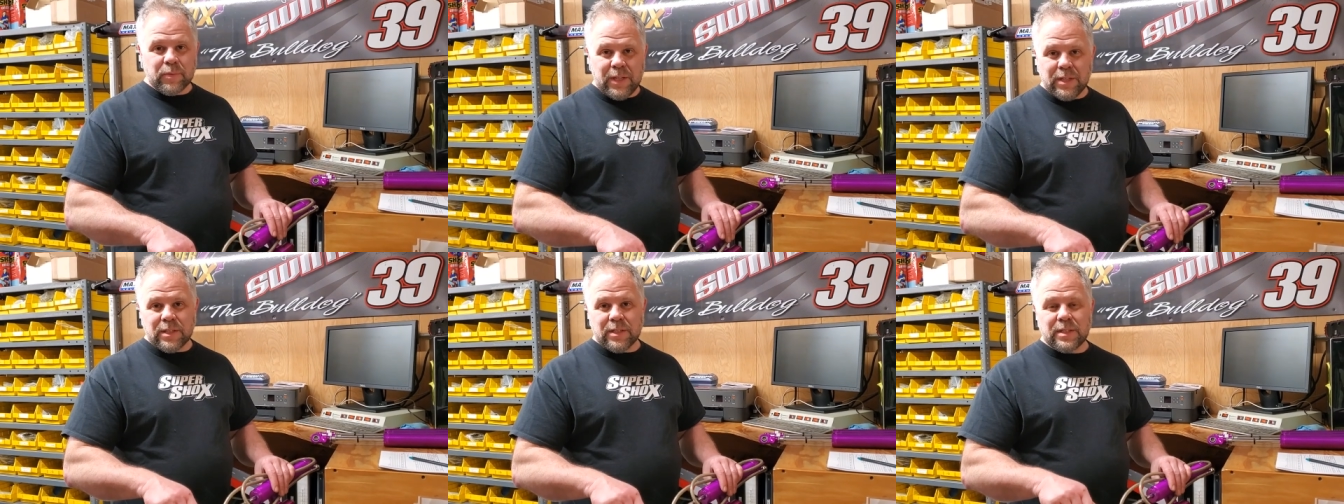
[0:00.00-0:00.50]

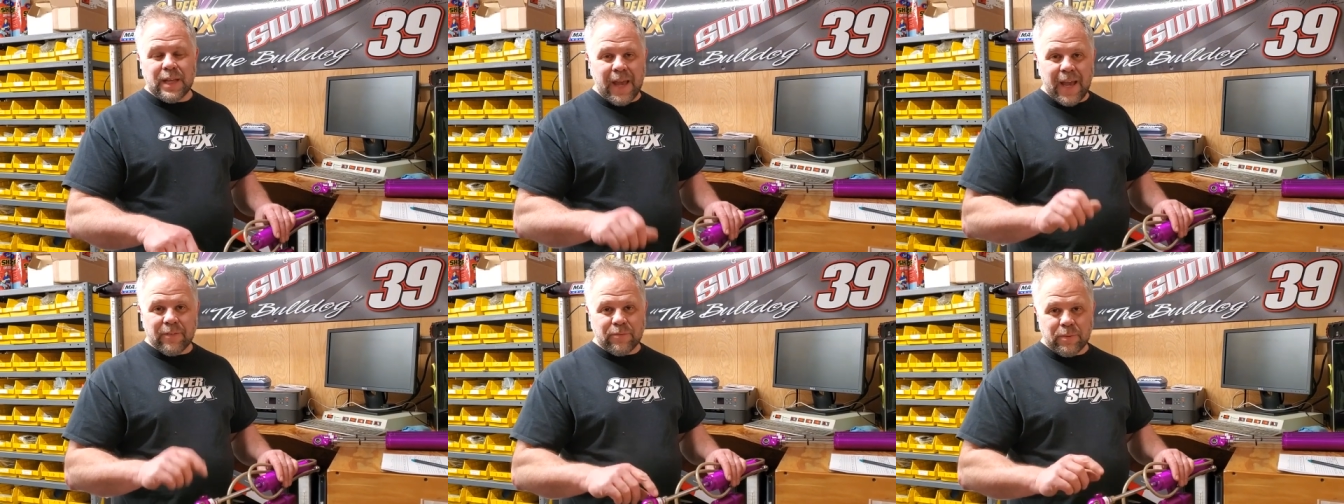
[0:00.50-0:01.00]
reasons to
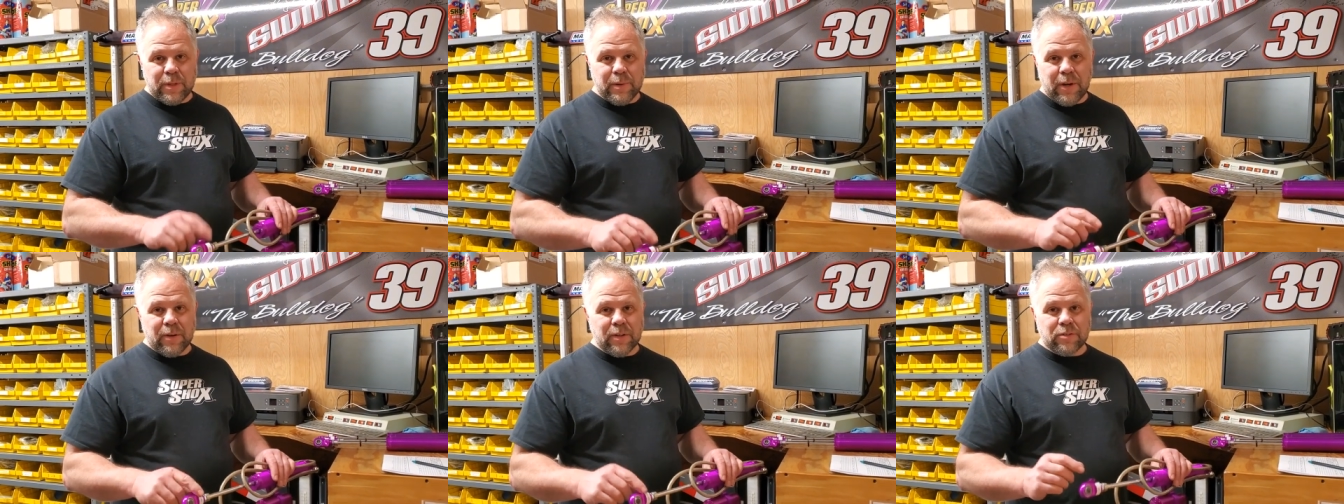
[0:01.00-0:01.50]
have
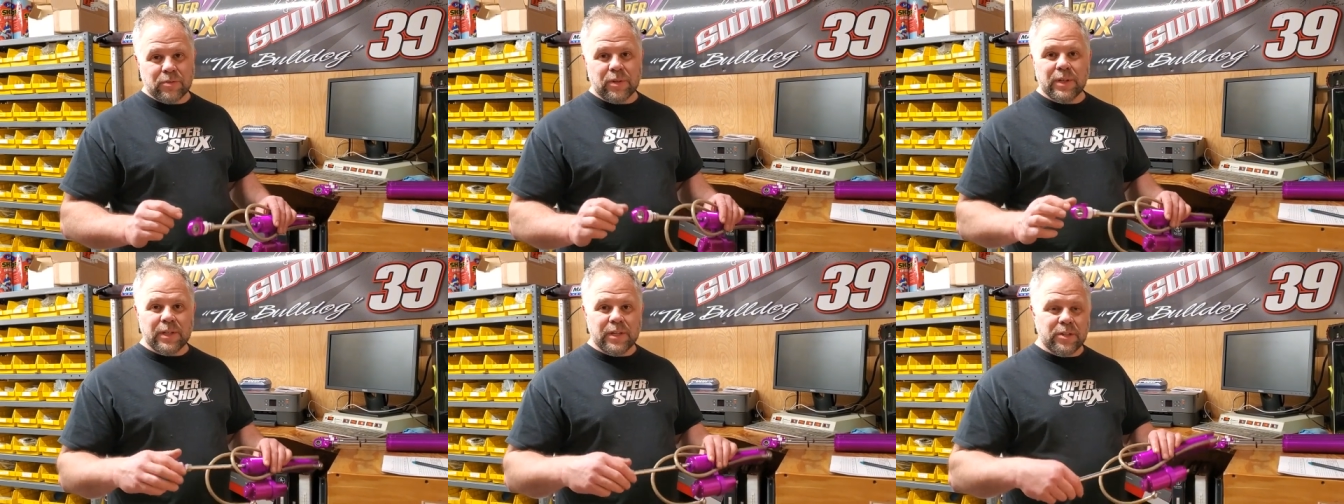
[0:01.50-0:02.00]
rebound
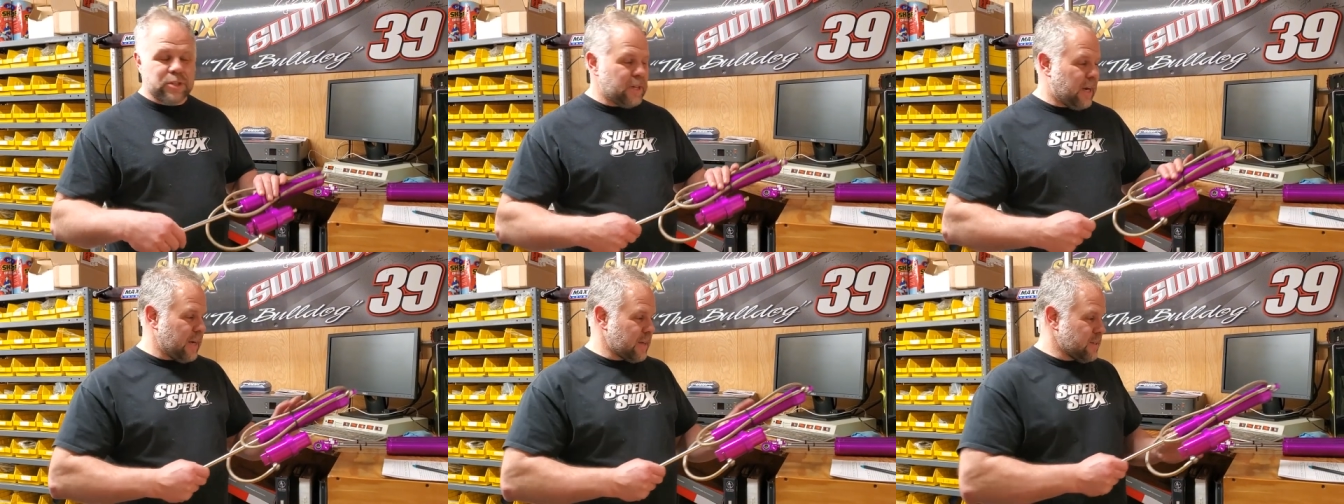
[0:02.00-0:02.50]
control on these
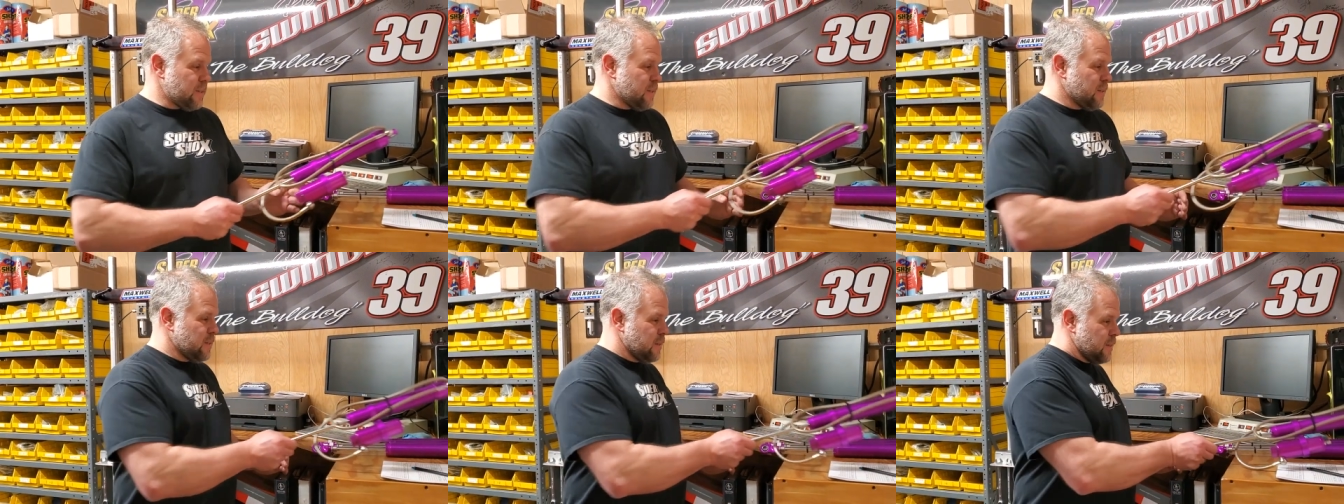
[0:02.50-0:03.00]
shocks.
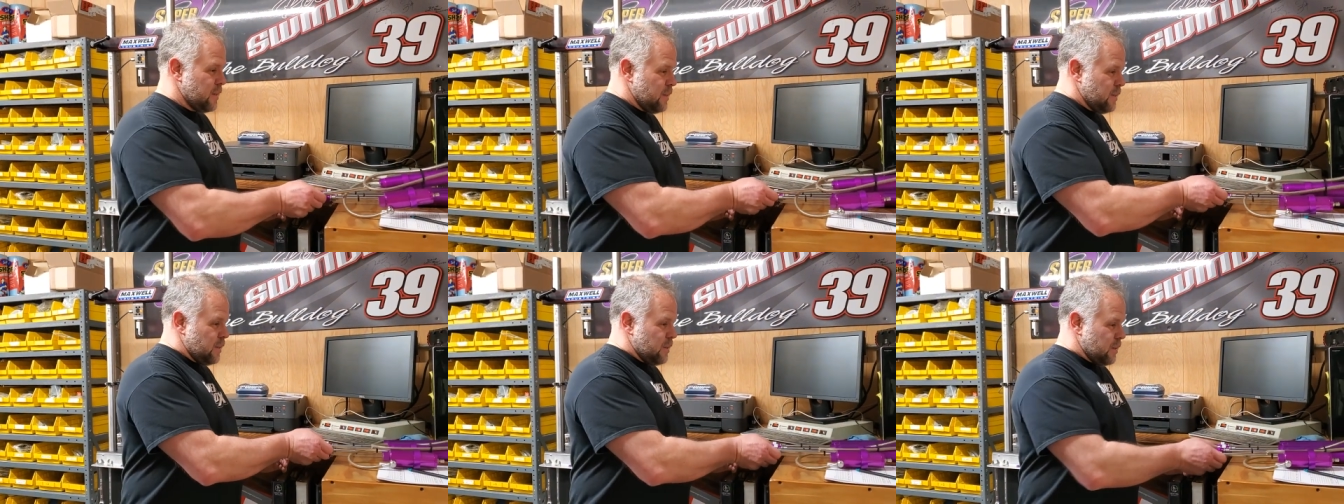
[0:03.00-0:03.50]

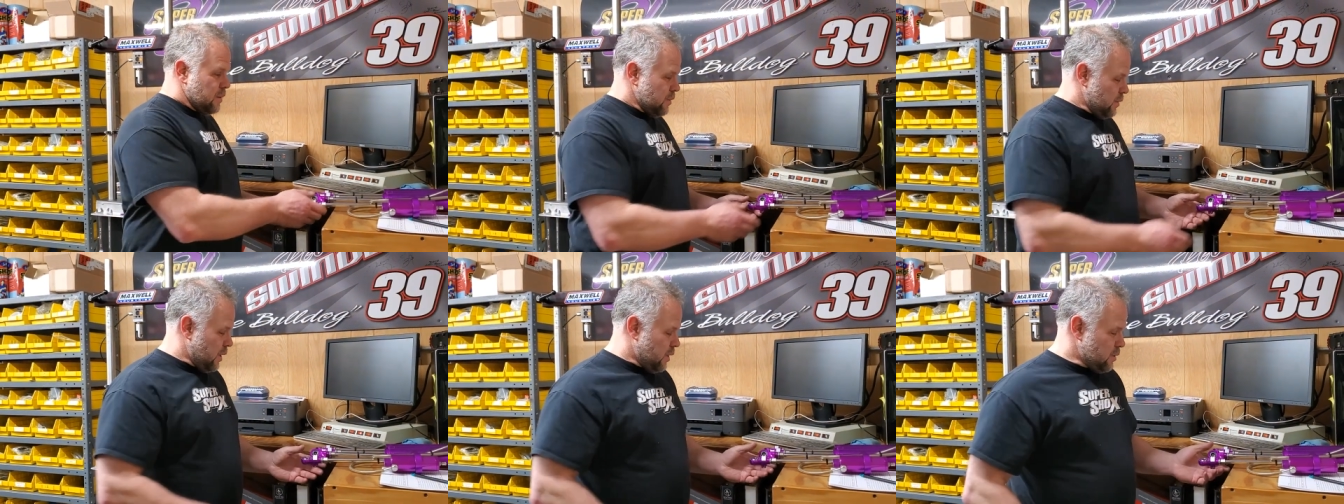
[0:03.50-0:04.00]

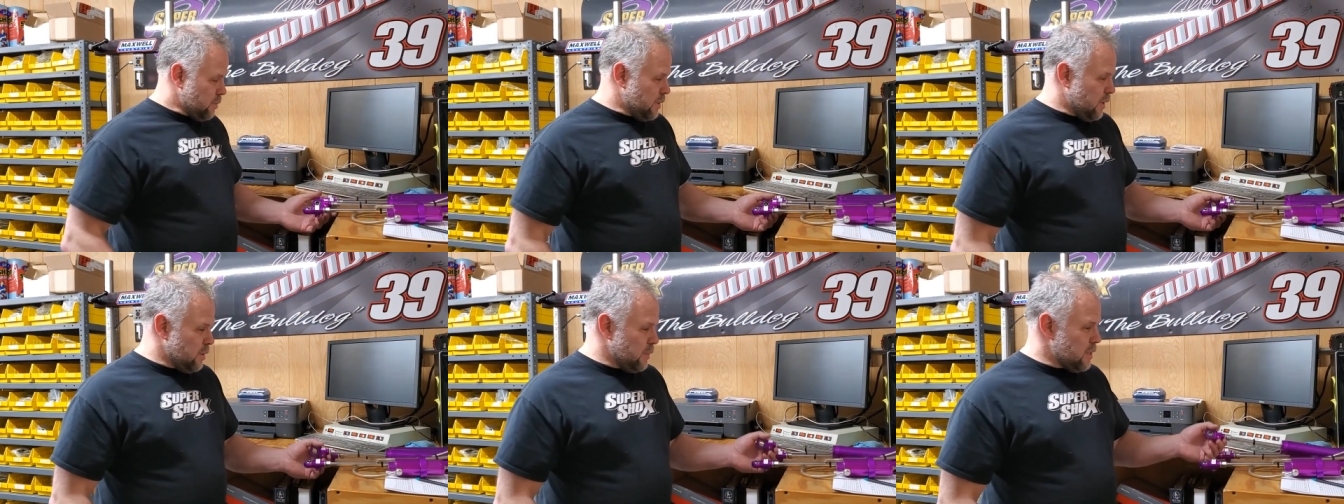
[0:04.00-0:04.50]
We also
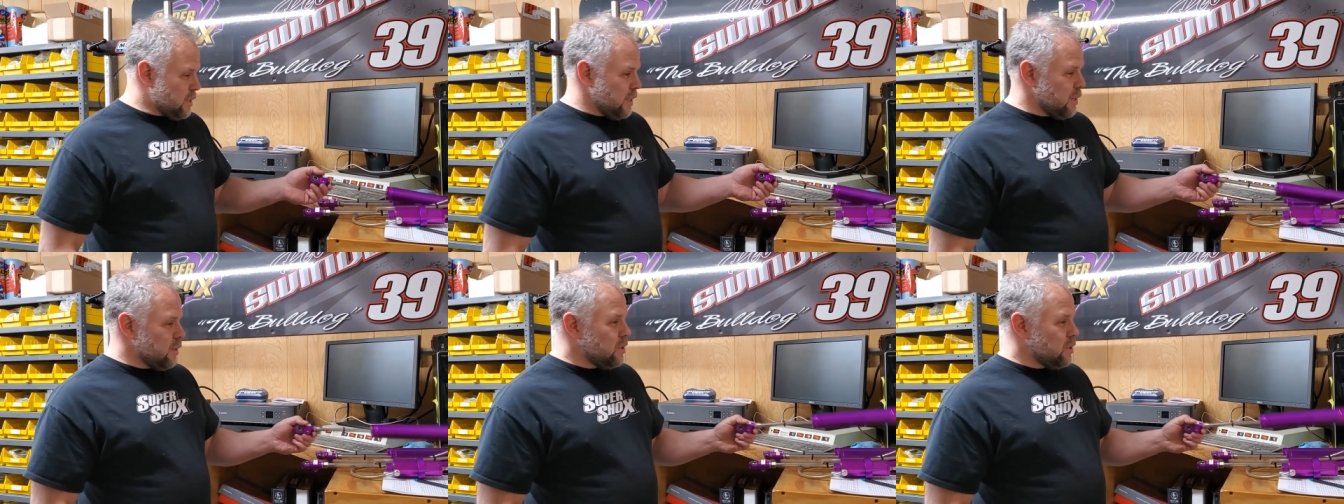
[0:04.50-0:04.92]
build them in single